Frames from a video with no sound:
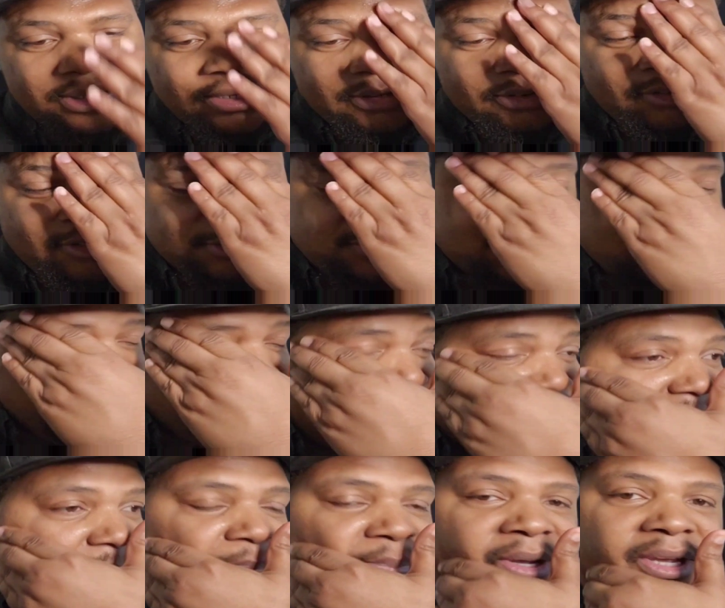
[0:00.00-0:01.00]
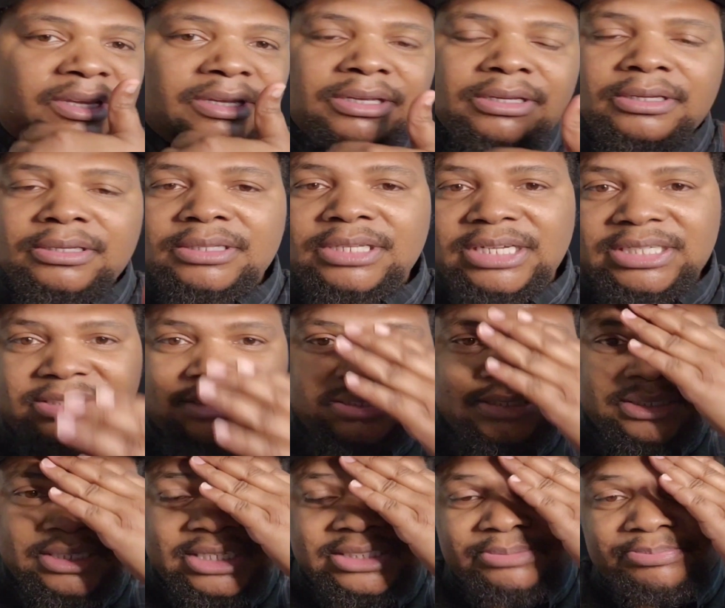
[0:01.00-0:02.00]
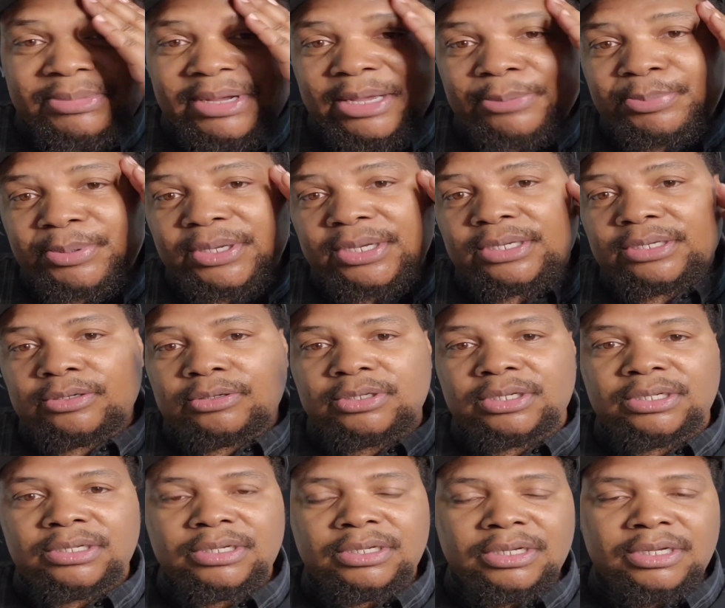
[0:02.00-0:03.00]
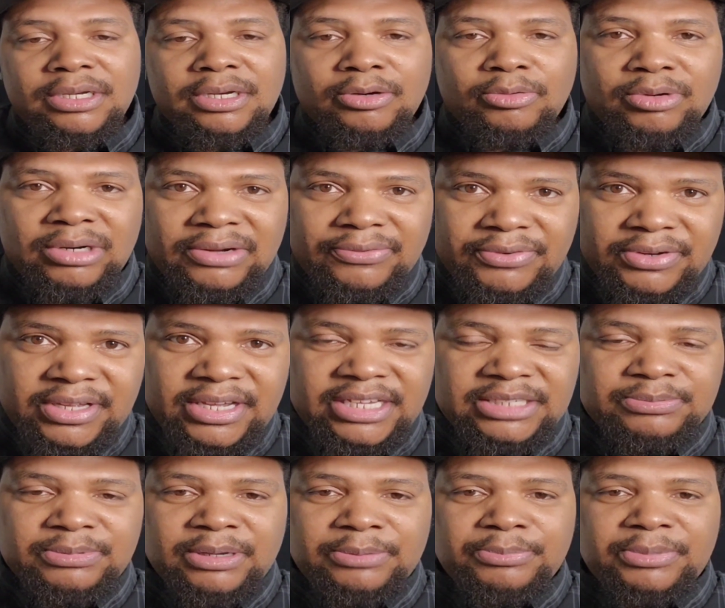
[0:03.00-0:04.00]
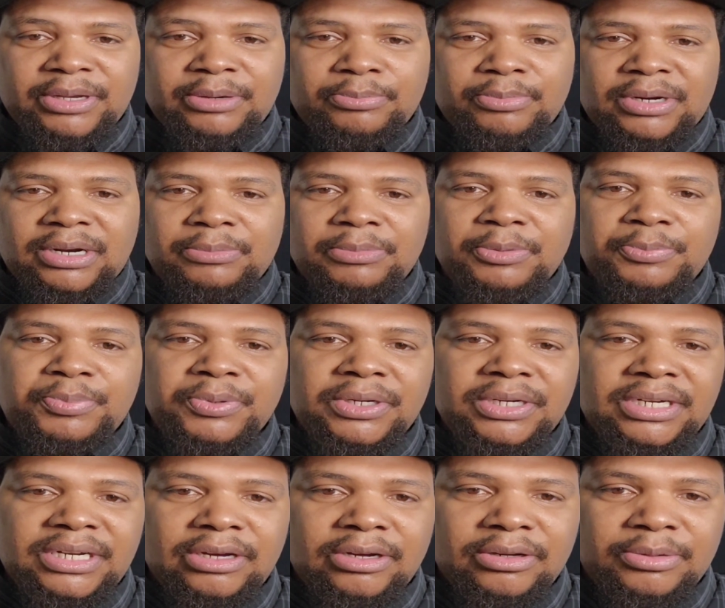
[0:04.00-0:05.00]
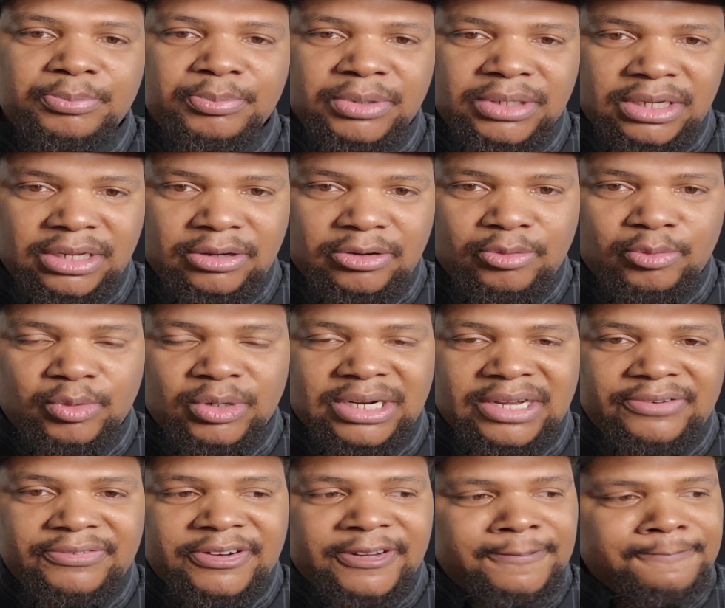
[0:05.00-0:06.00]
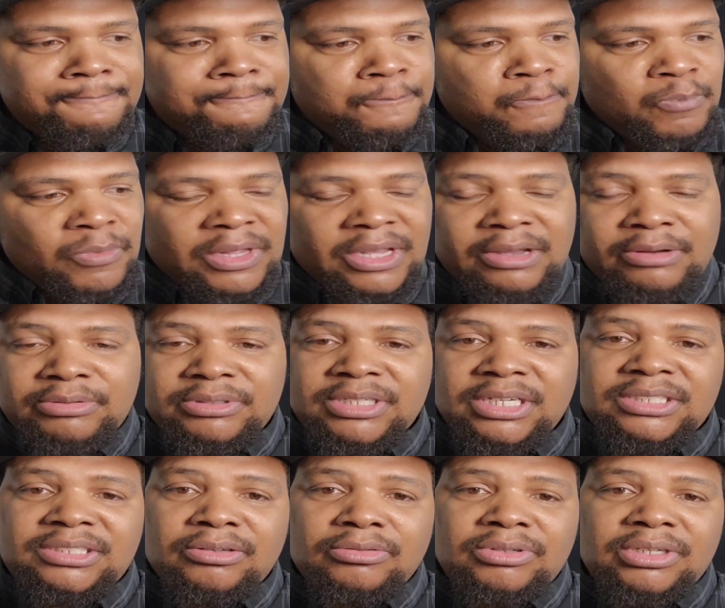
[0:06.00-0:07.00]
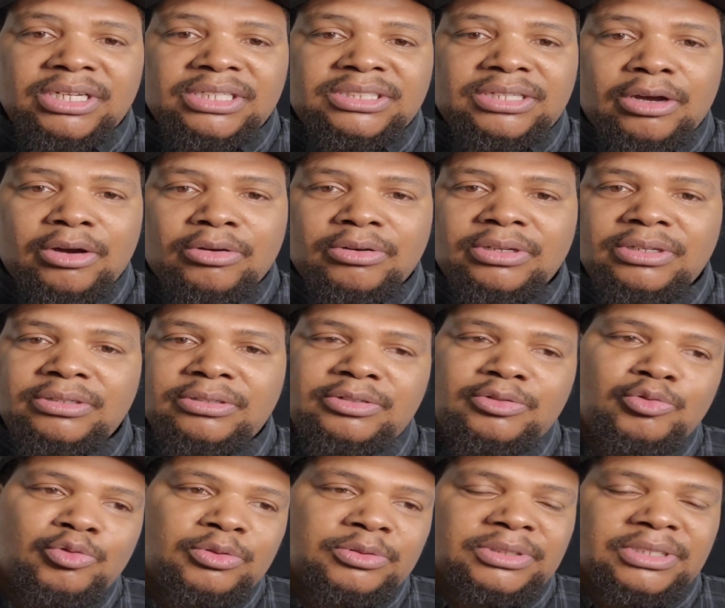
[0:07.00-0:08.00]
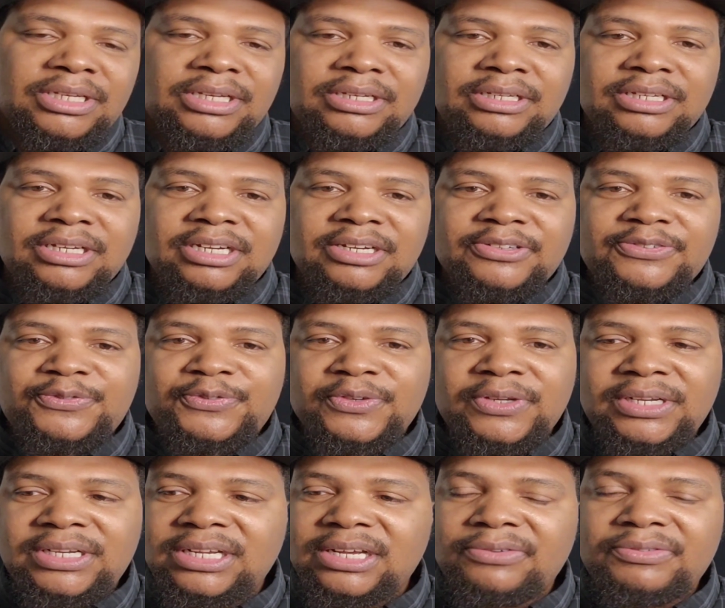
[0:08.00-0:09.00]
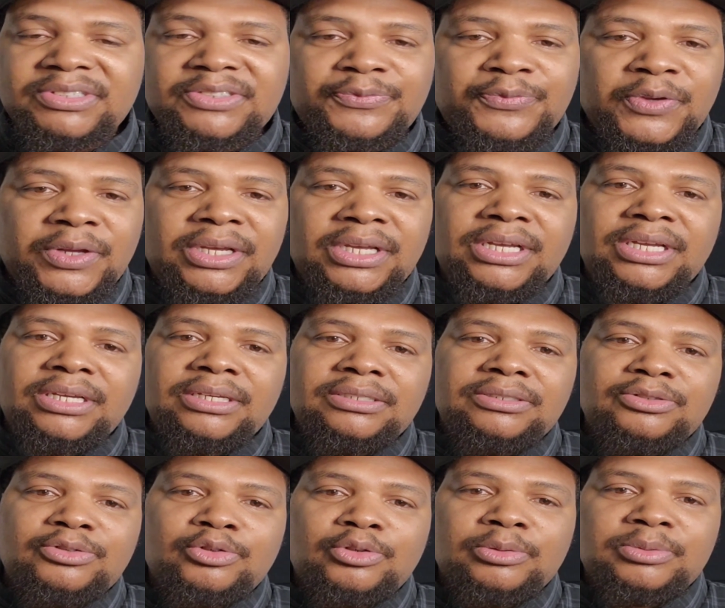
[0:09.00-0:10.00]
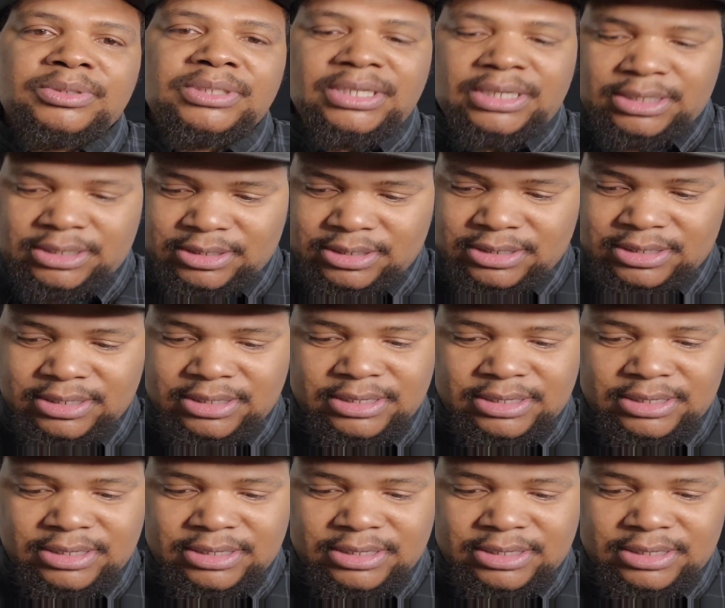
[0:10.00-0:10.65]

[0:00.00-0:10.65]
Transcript: You know what I'm saying? My opinion. That's my opinion on it. Whatever the case may be. But I'm going to put it down below, whatever. He was just on there talking. You know what I'm saying? He loved his fans. You know what I'm saying?